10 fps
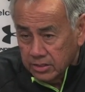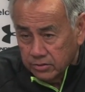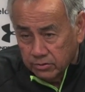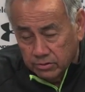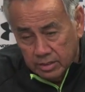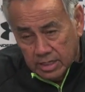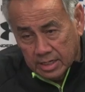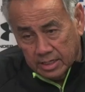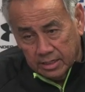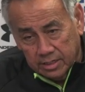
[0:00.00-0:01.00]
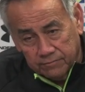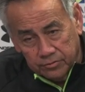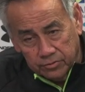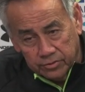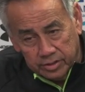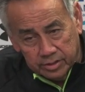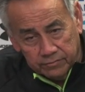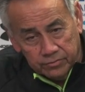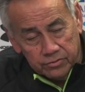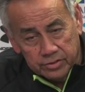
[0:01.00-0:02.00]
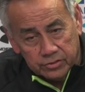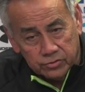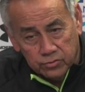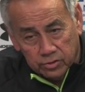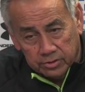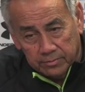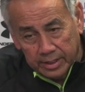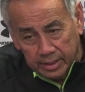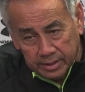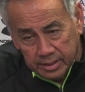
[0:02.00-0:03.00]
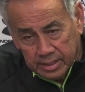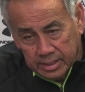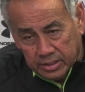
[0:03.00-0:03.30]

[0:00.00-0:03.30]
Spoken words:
You know, if you were at a school on the mainland,